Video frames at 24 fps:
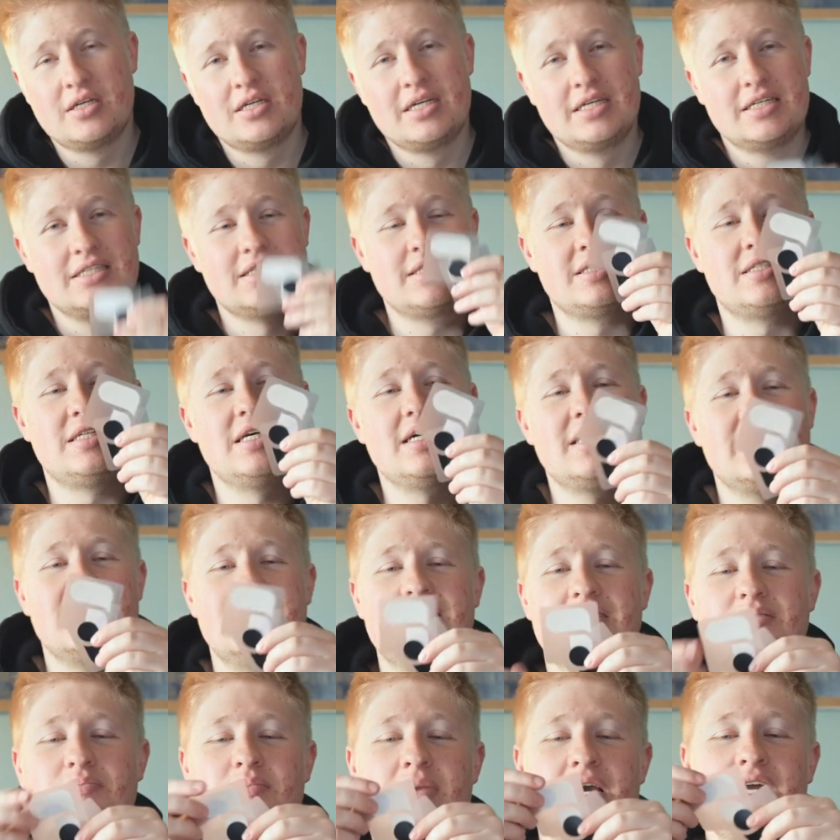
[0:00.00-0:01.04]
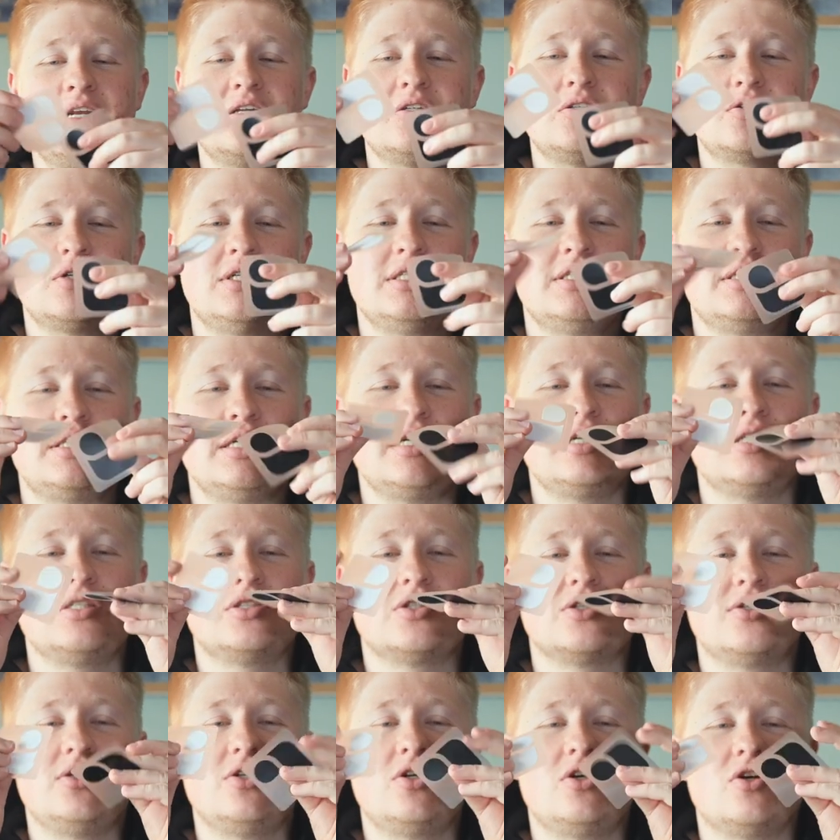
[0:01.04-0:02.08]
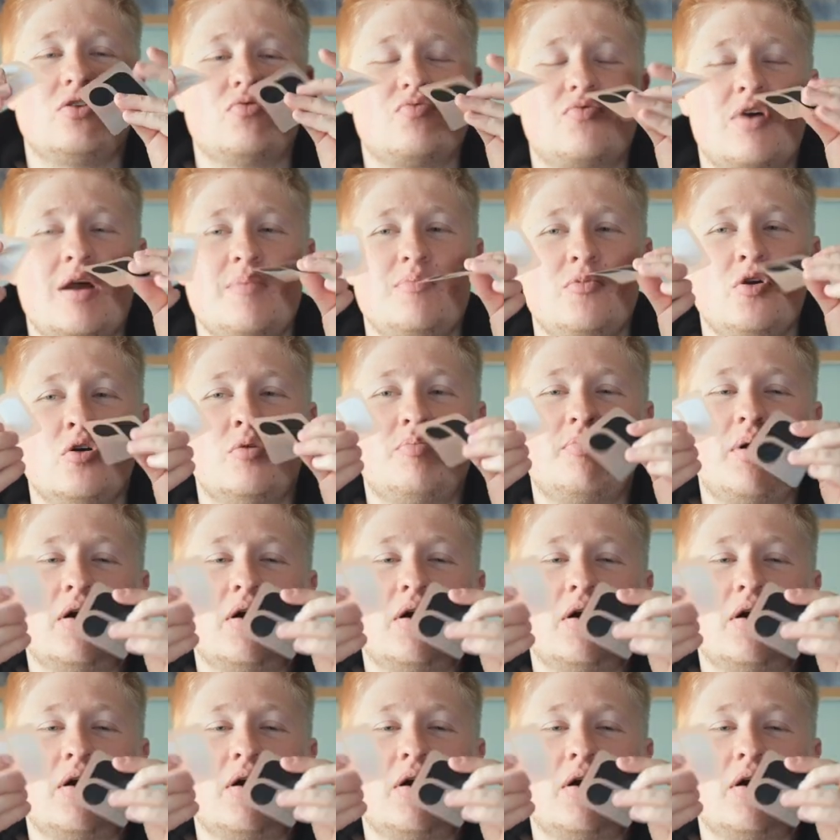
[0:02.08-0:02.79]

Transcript: Stickers, mandatory stickers, so you can rep your